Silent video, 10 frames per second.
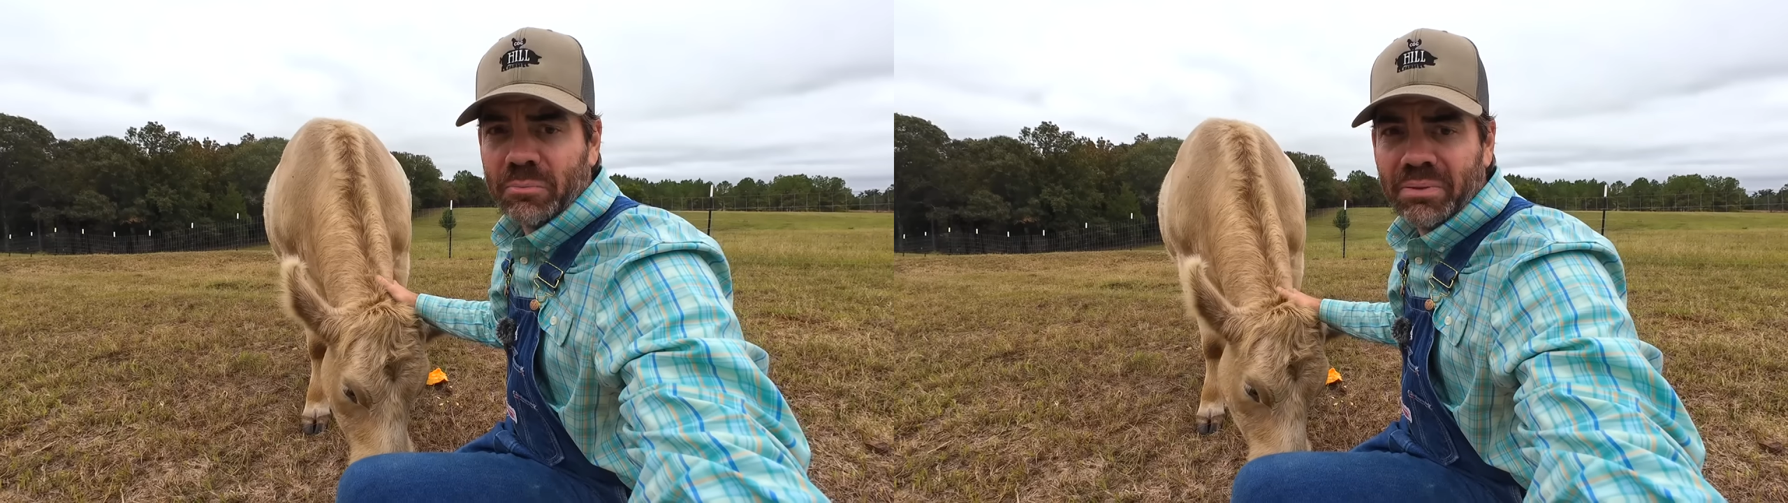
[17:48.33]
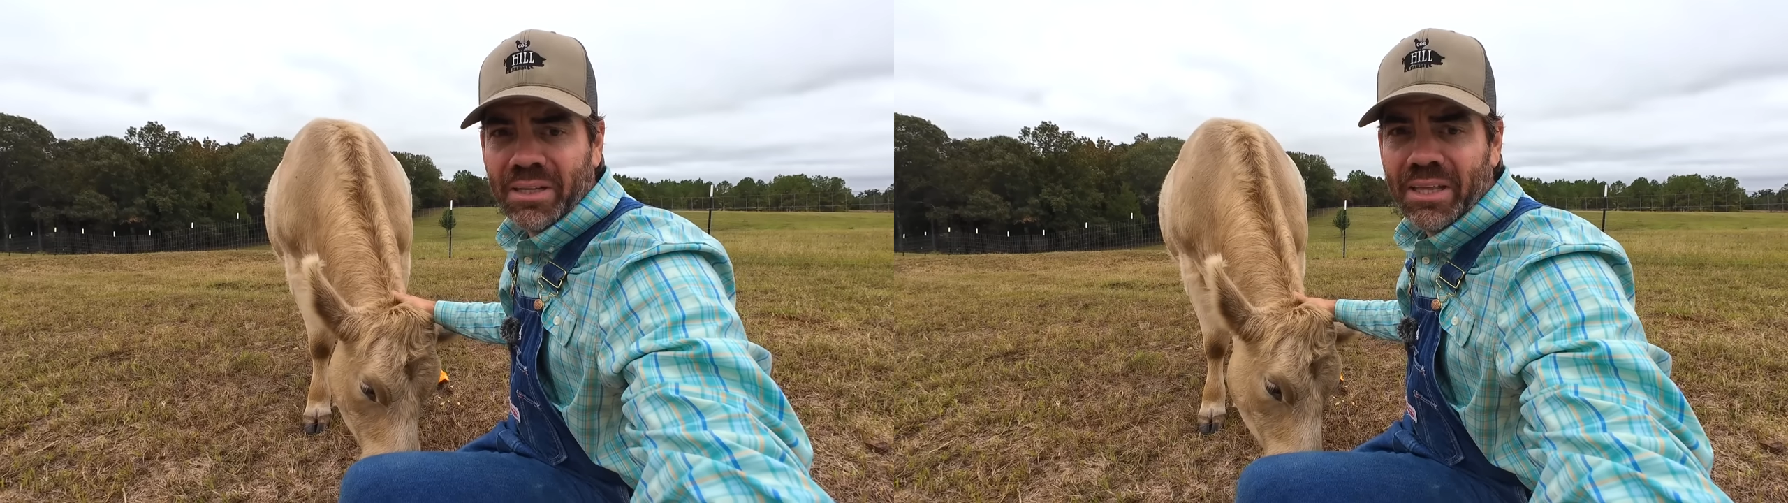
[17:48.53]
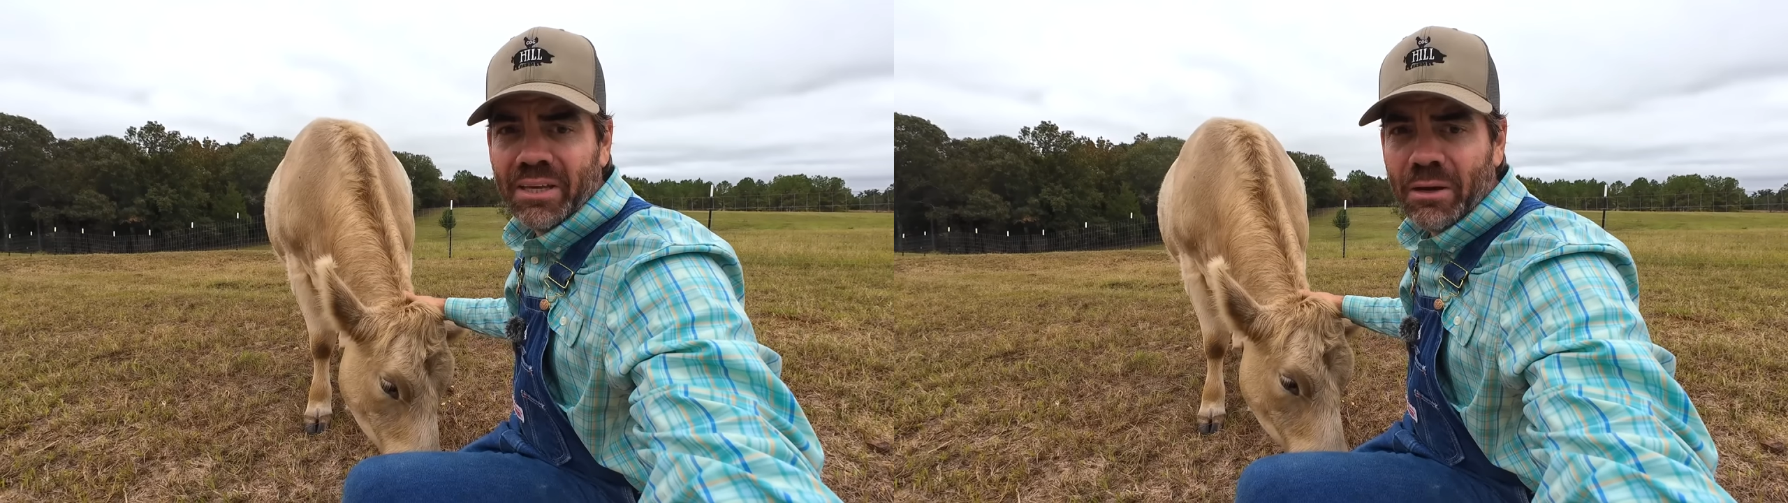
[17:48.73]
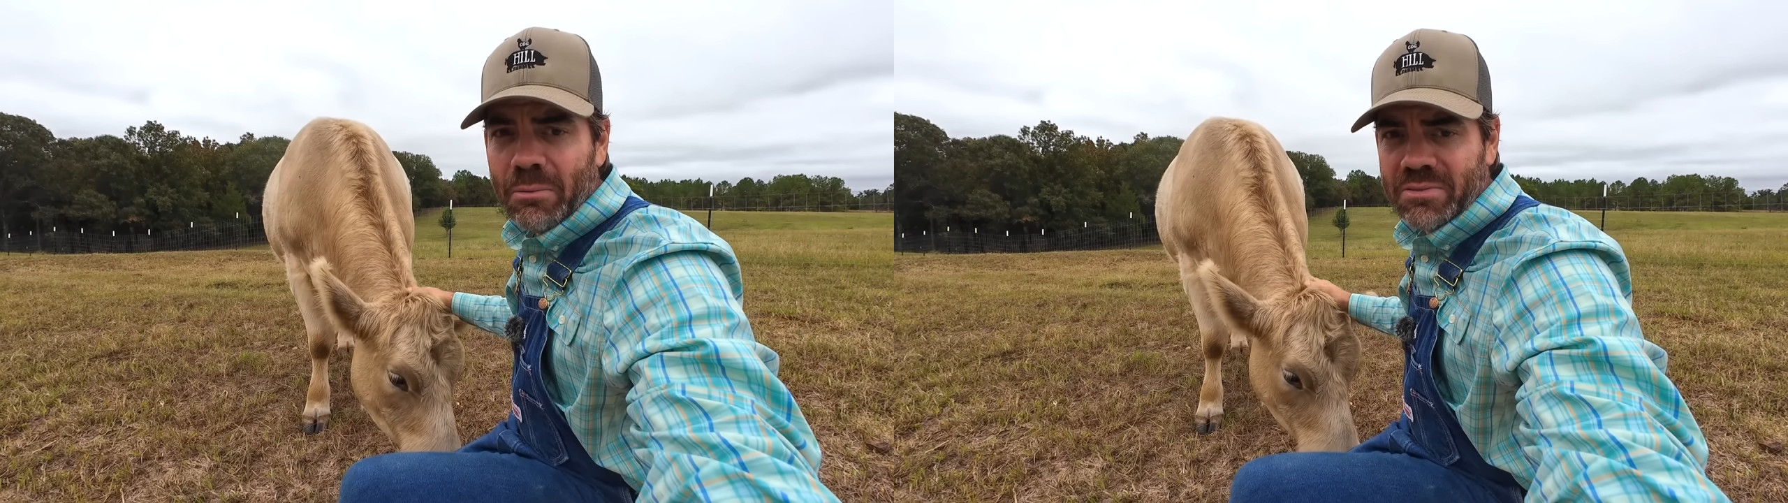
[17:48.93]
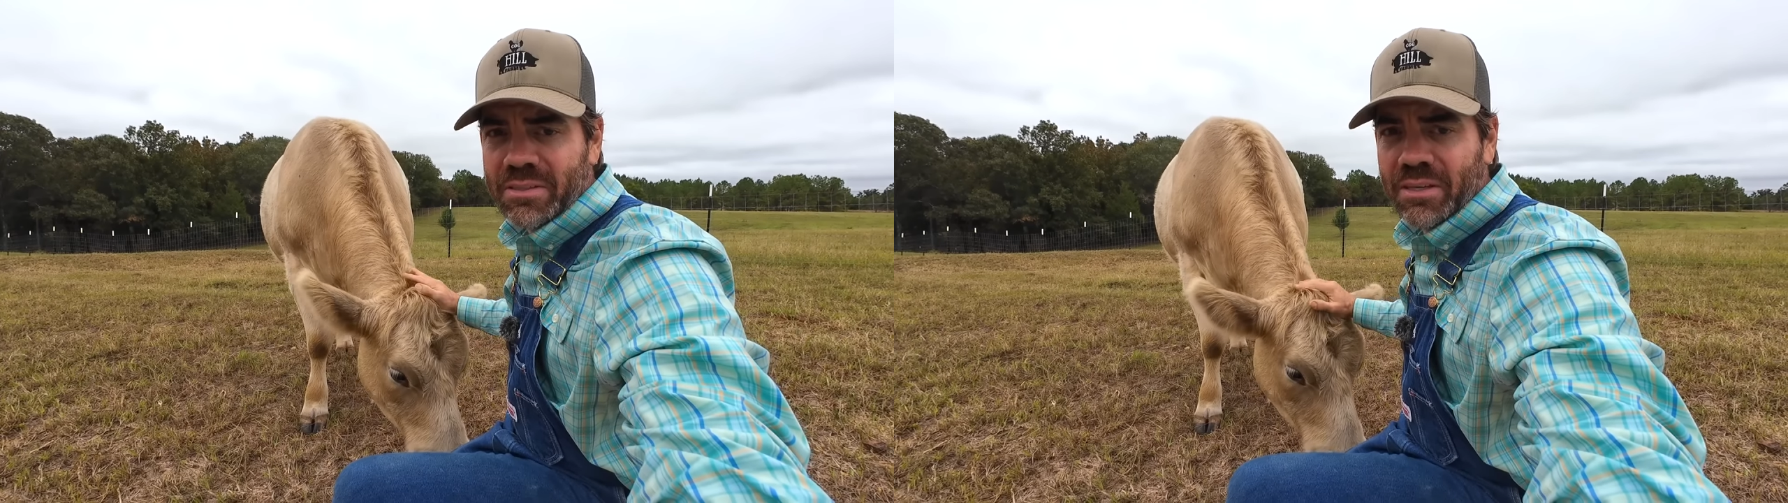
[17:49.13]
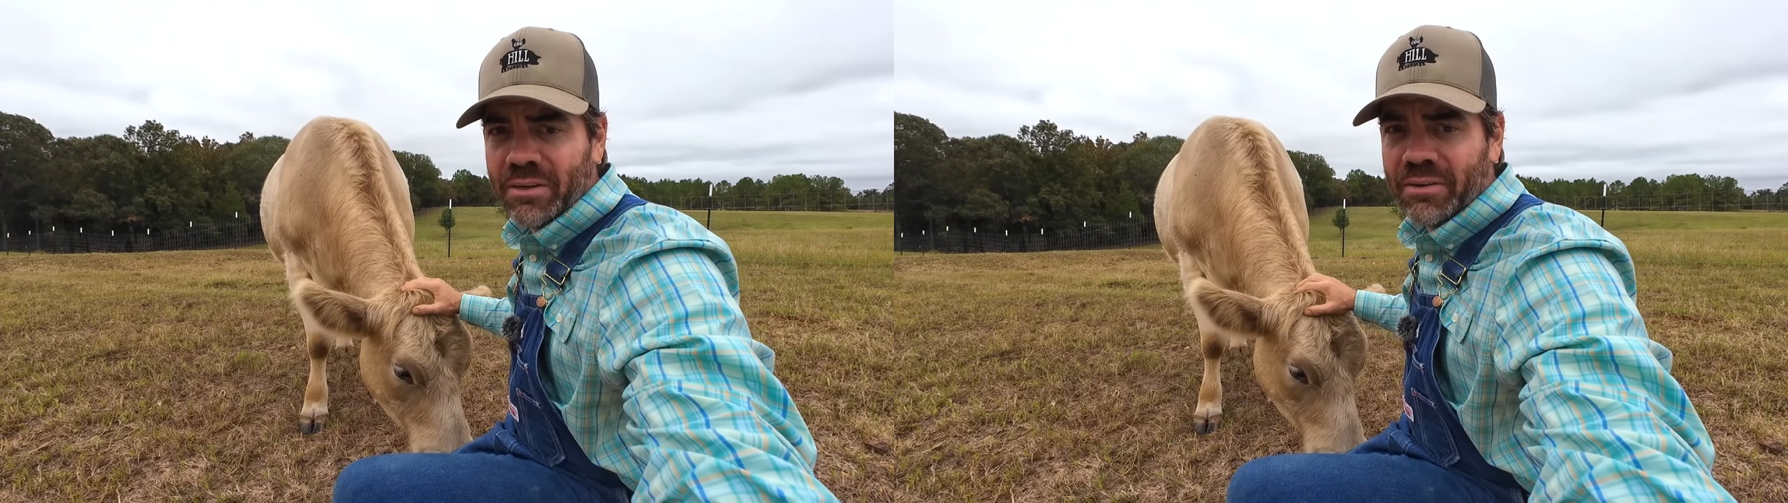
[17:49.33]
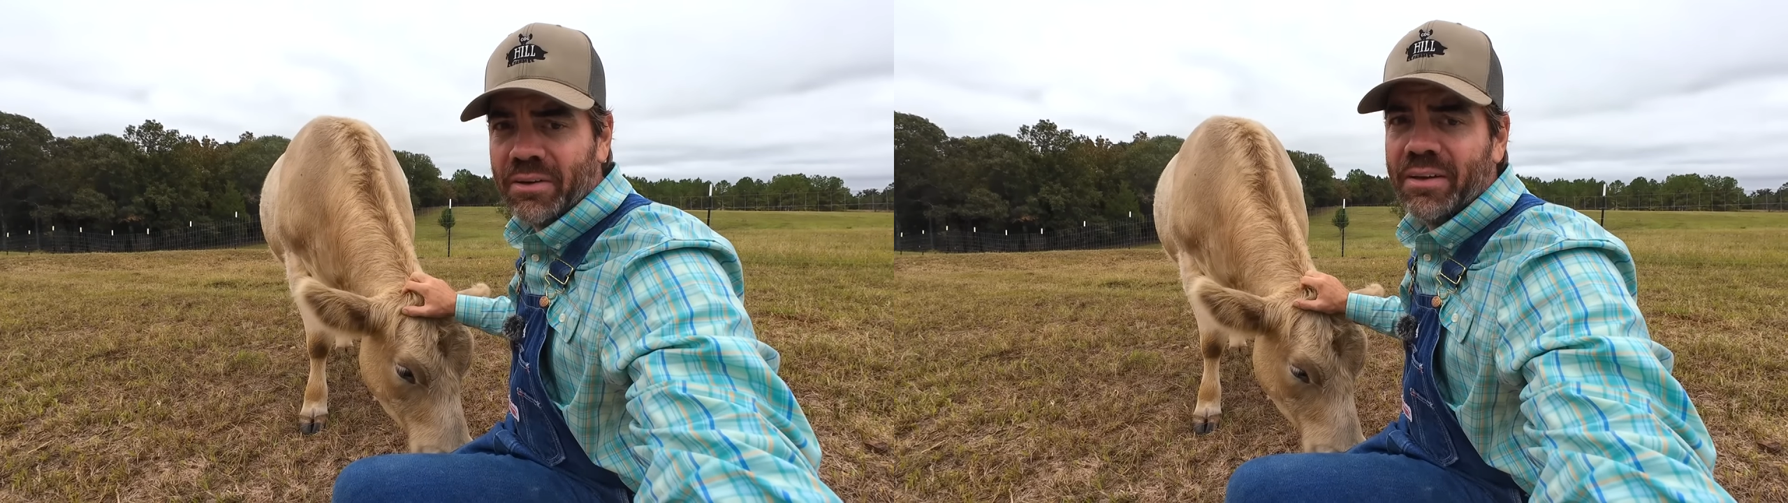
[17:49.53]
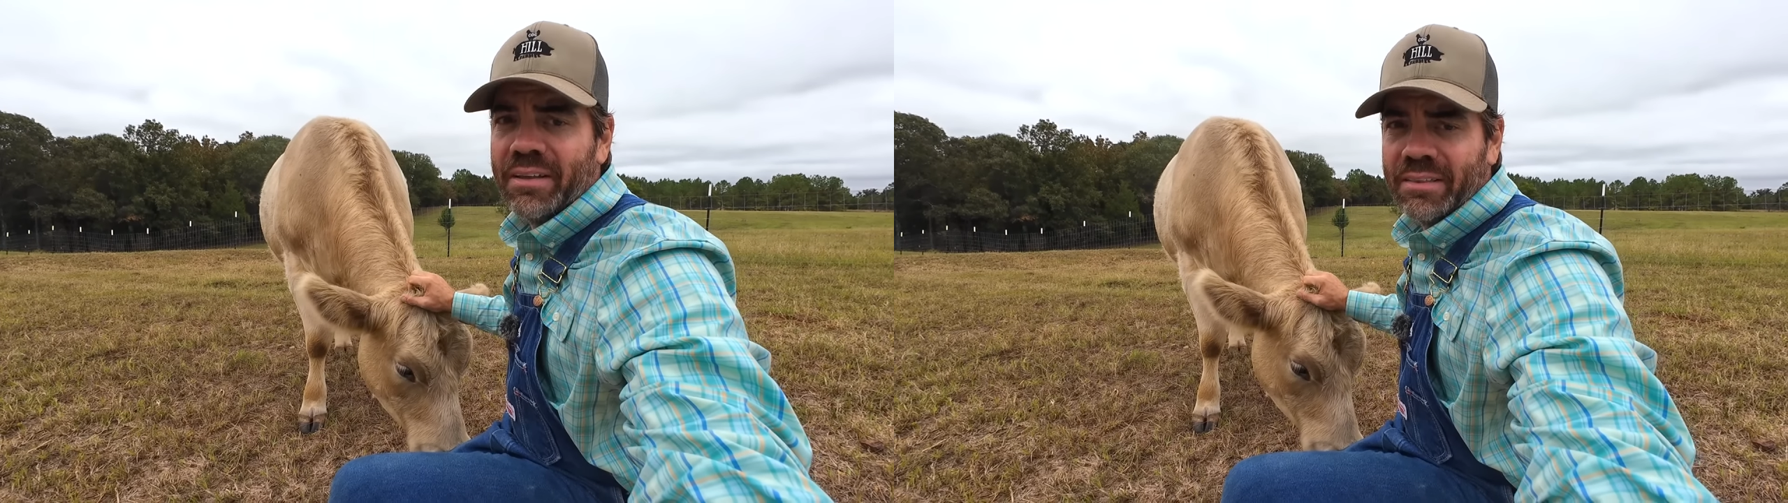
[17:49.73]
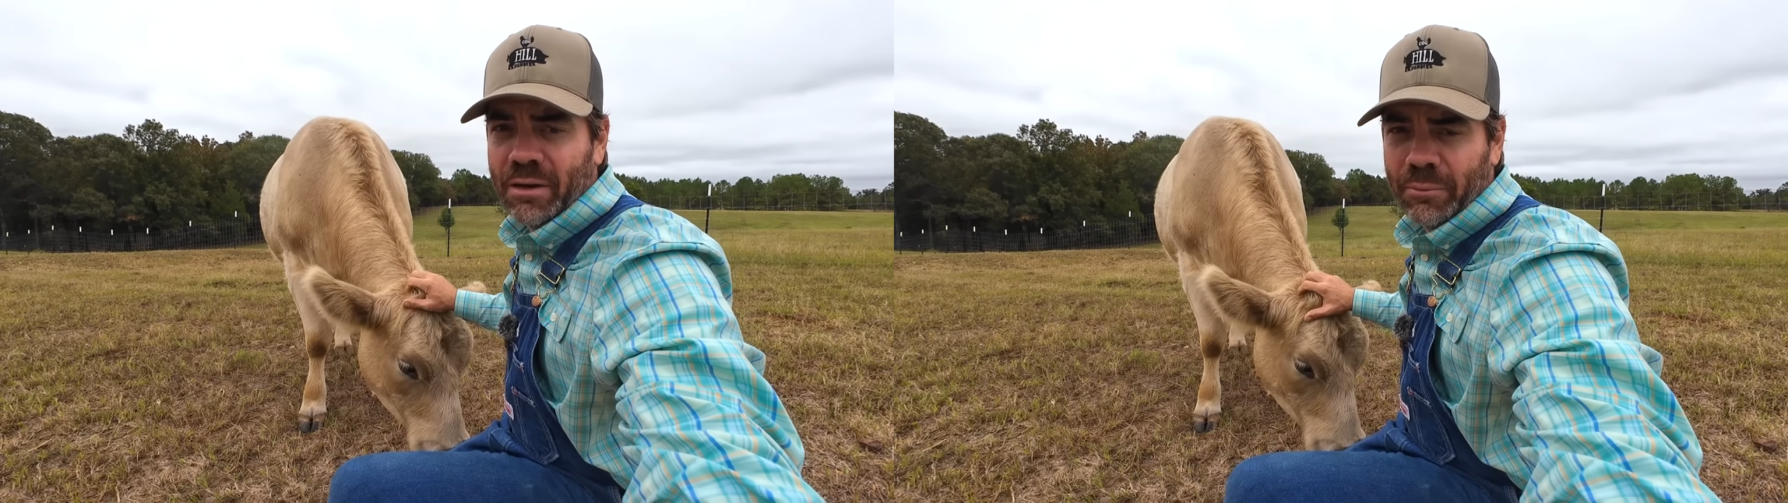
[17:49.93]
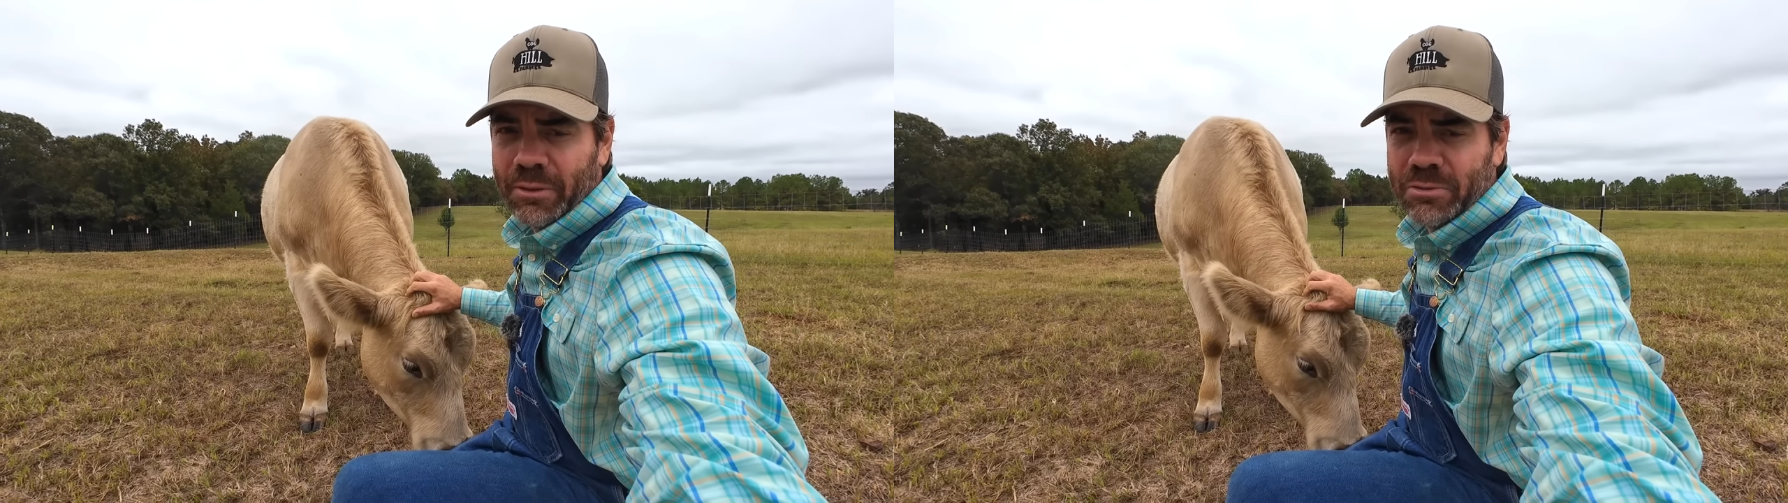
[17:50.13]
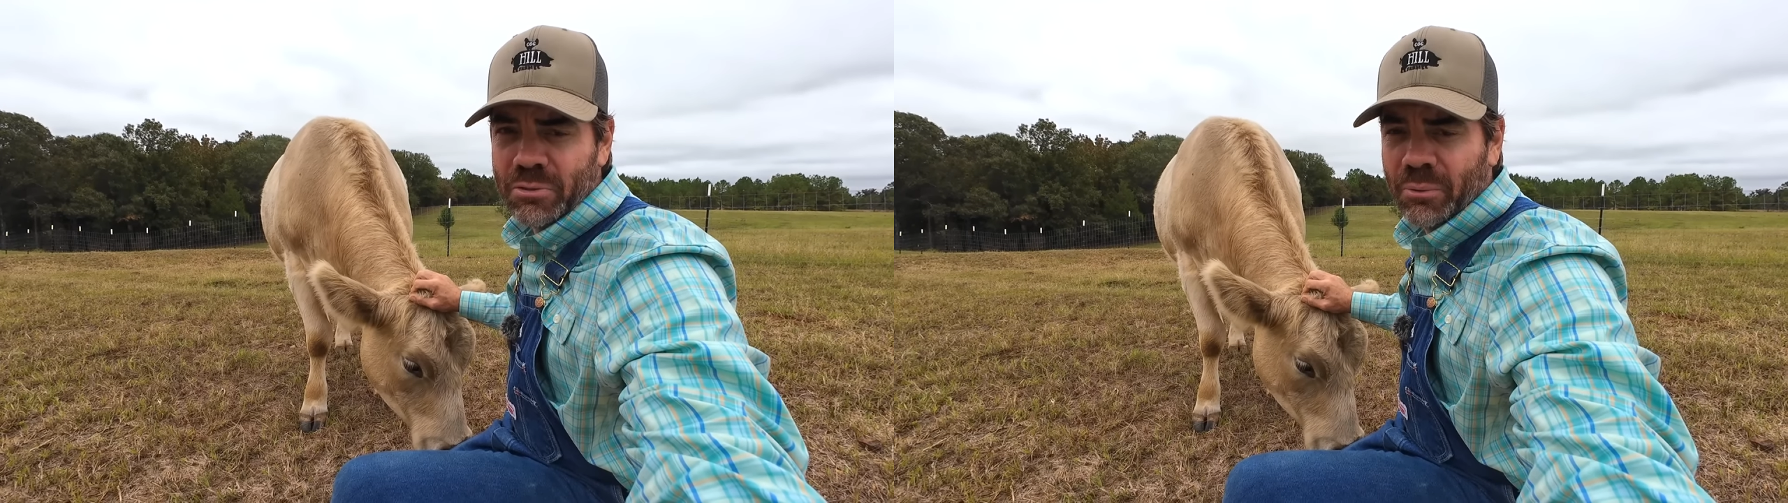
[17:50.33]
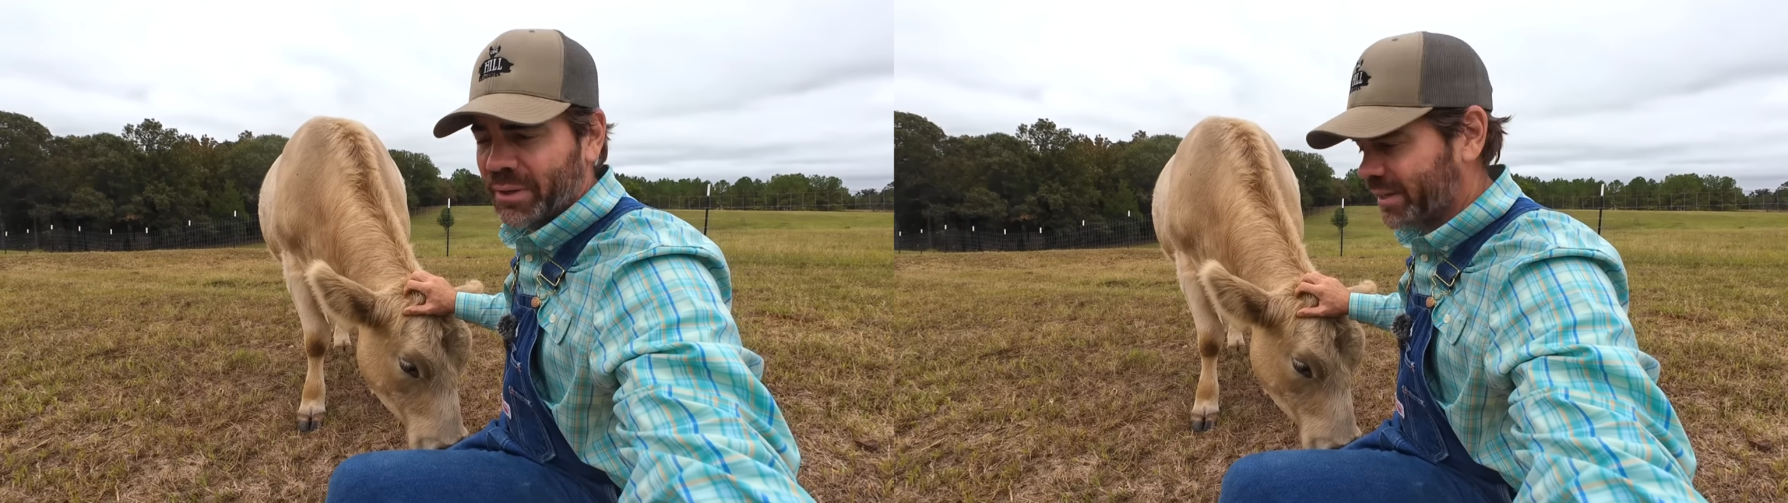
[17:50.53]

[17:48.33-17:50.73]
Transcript: plenty of goats in here that will enjoy